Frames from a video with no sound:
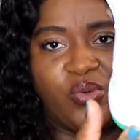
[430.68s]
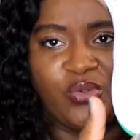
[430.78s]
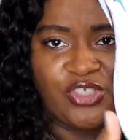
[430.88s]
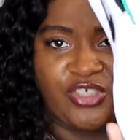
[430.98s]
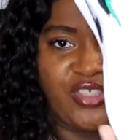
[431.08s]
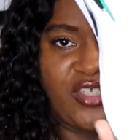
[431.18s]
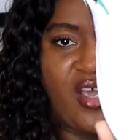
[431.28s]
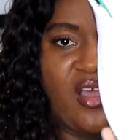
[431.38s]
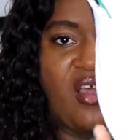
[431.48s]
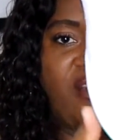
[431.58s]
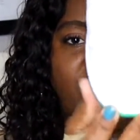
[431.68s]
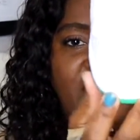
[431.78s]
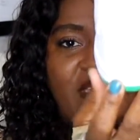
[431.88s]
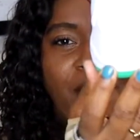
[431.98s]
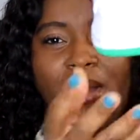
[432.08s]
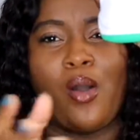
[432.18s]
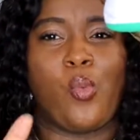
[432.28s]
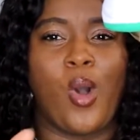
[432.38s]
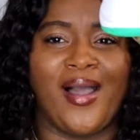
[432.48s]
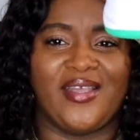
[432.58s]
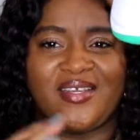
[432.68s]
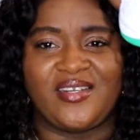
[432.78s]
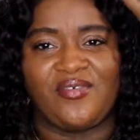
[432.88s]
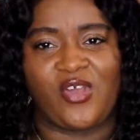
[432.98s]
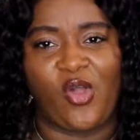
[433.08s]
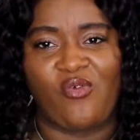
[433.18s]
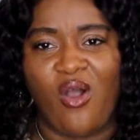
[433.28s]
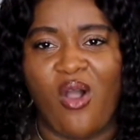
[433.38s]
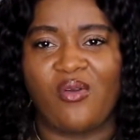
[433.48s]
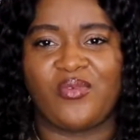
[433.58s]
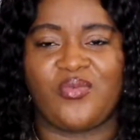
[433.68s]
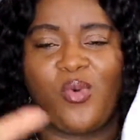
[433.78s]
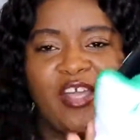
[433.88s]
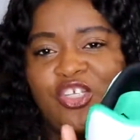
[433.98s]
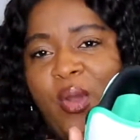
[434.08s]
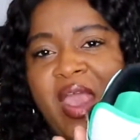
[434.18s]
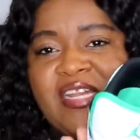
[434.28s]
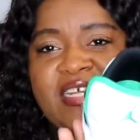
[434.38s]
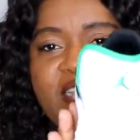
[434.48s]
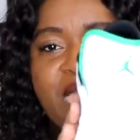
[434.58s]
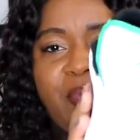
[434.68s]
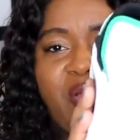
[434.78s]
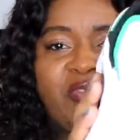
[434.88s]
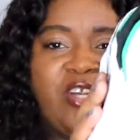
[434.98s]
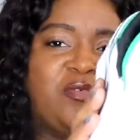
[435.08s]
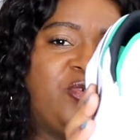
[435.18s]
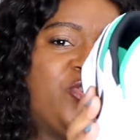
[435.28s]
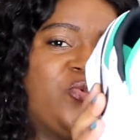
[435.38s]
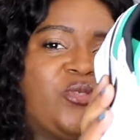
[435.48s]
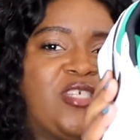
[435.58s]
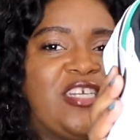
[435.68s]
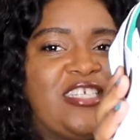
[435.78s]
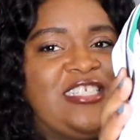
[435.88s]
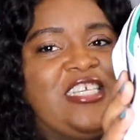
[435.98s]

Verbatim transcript: gorgeous for summer white you can never go wrong with white trainers a pair of denim shorts a nice